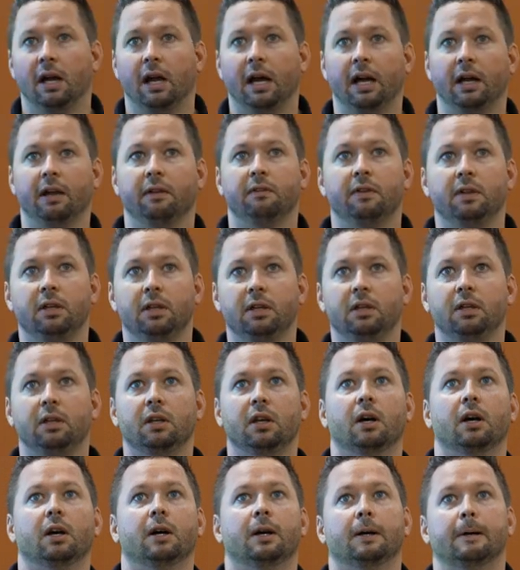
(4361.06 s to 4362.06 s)
IV,
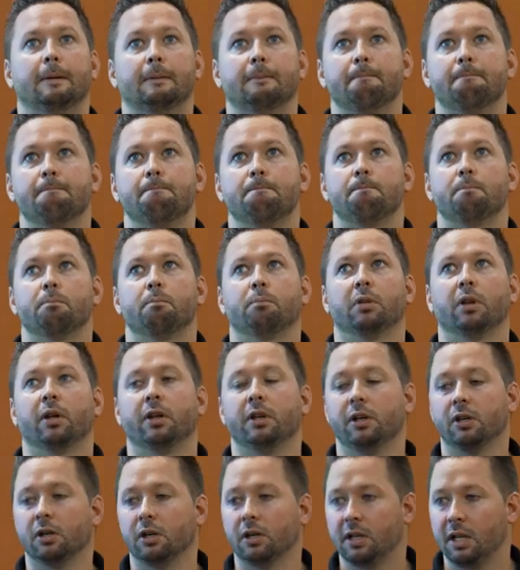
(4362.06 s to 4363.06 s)
um, blood
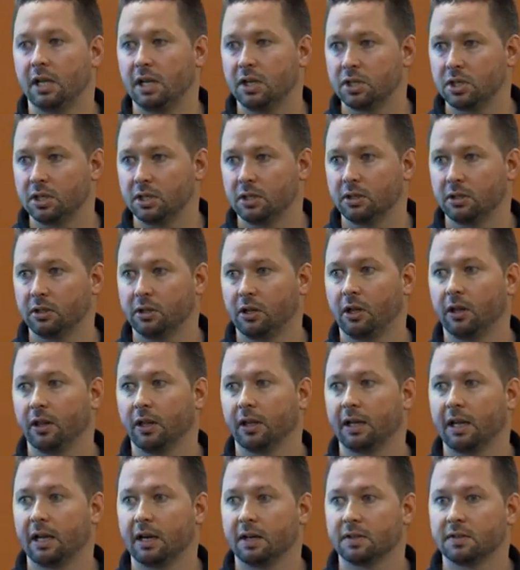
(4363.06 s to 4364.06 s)
irradiation, and all
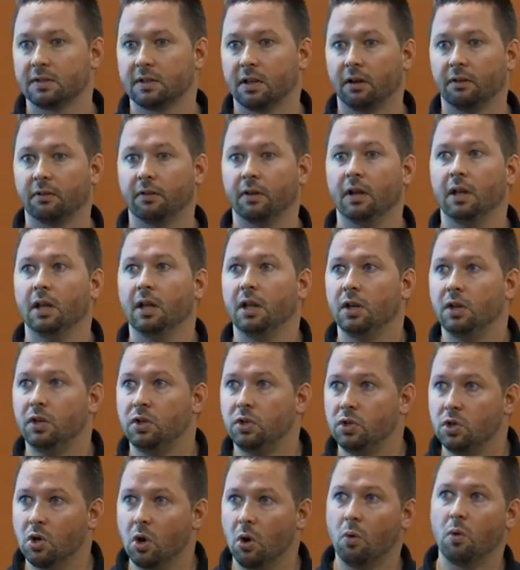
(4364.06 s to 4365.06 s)
that kind of stuff.
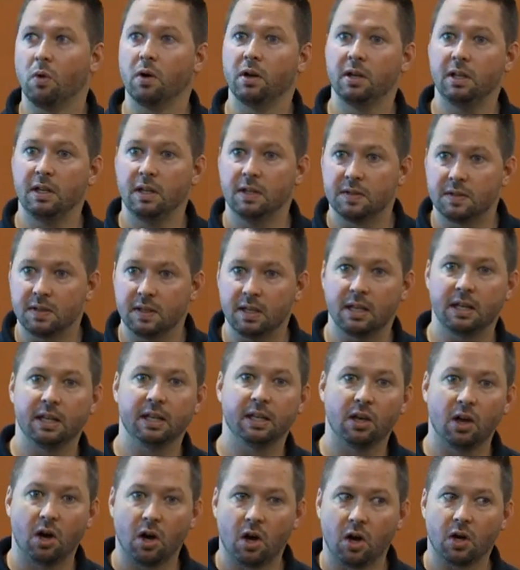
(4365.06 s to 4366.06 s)
No one is
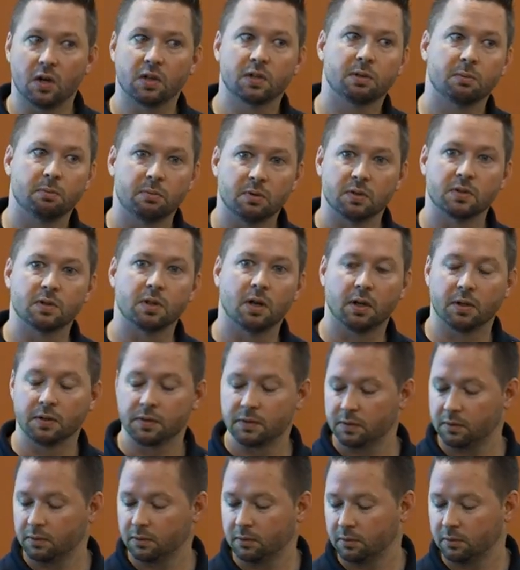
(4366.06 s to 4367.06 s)
getting awesome results.